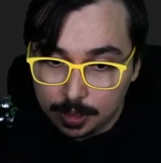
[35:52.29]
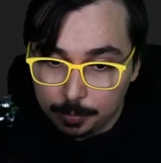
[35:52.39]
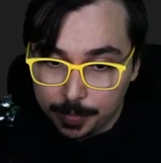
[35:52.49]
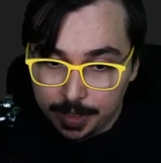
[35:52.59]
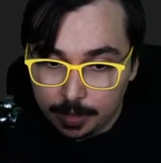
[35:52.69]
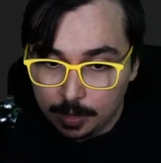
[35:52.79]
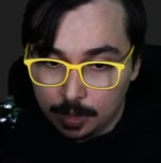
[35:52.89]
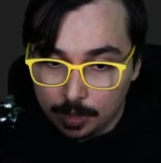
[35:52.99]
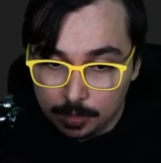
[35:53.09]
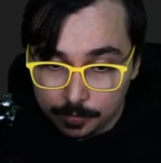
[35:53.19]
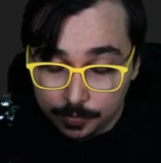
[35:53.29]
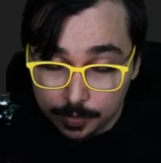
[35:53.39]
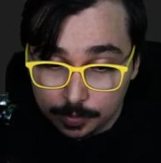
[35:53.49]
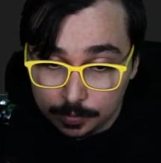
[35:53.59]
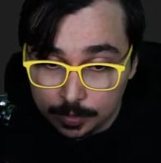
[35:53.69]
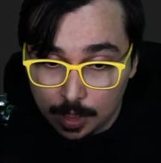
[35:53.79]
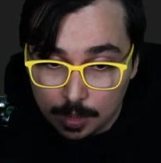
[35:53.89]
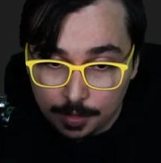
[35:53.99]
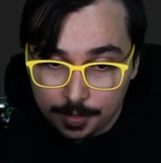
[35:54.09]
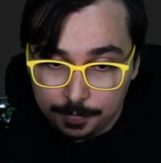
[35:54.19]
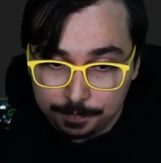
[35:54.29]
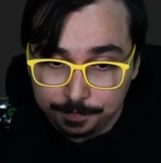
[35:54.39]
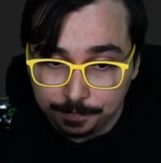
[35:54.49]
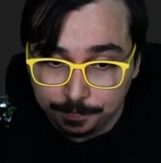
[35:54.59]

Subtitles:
commit of Dawn theme.